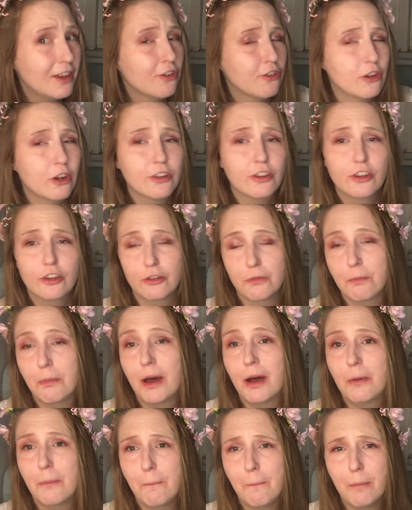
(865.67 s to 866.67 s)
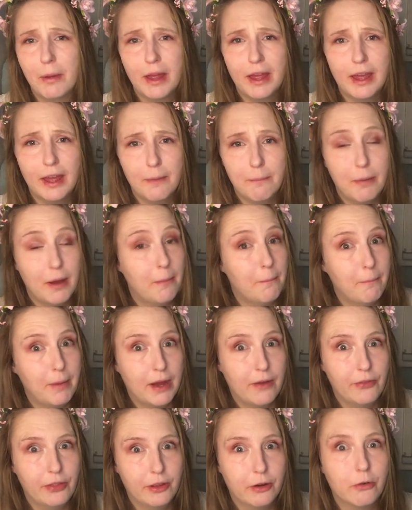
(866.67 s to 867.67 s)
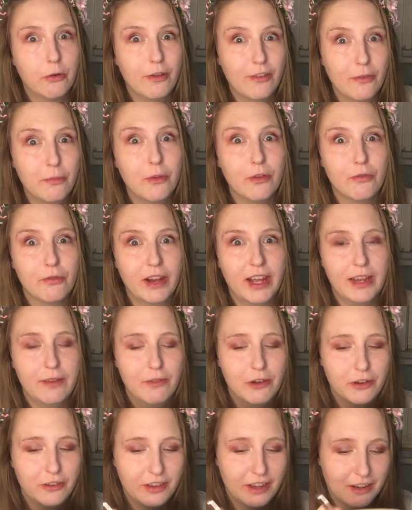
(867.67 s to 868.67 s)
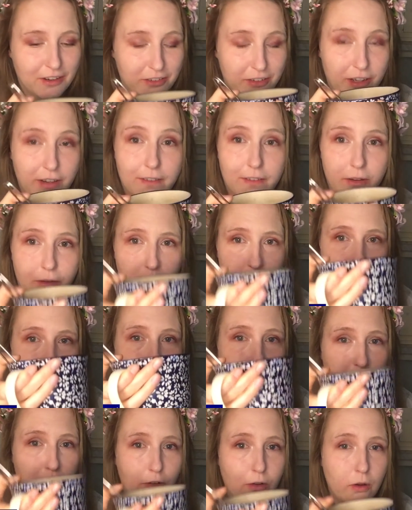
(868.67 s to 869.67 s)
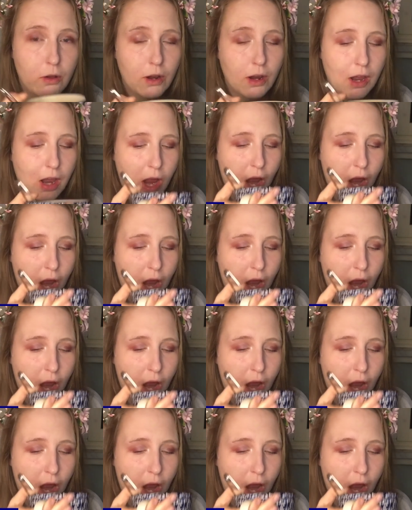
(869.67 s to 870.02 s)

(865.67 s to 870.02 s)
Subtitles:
they're starting to pump out the Christmas flavors actually. So, skål!